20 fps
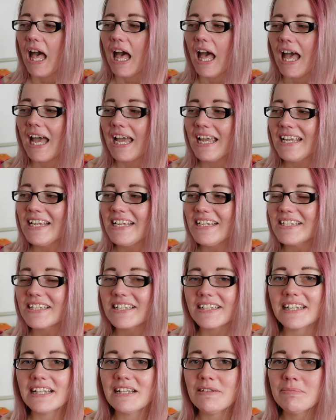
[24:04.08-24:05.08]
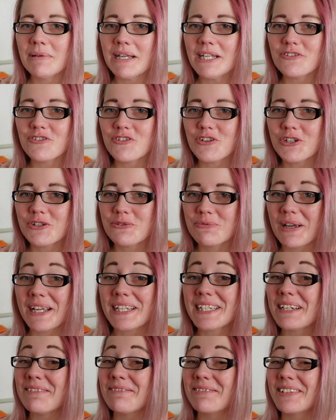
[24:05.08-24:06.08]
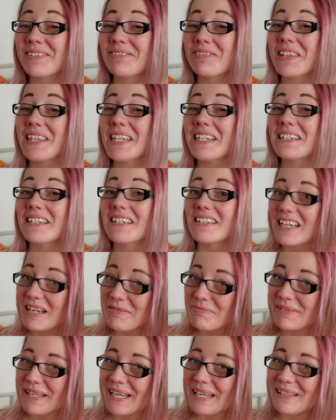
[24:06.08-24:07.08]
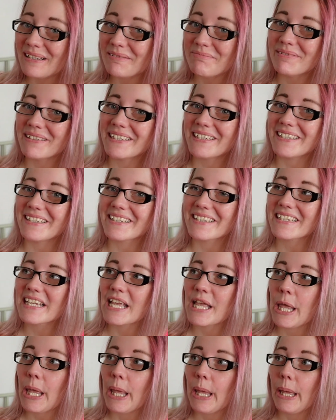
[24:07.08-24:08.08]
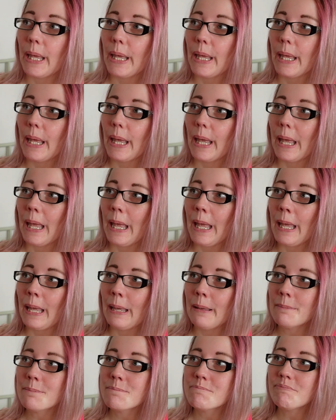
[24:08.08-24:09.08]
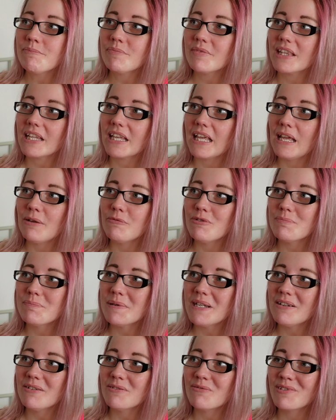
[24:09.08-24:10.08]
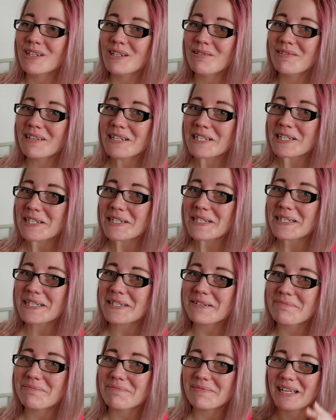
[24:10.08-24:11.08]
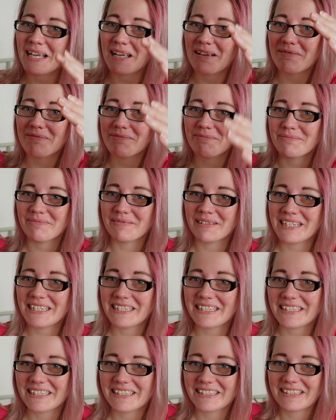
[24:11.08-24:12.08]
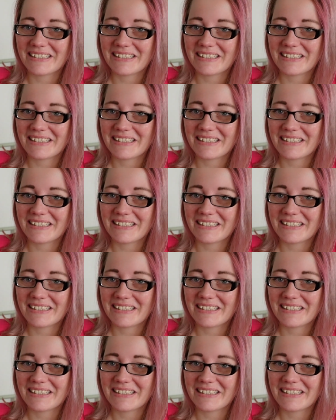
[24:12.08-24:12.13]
I still made sure to find everyone within the same dye lot, because it would be really annoying to have, like,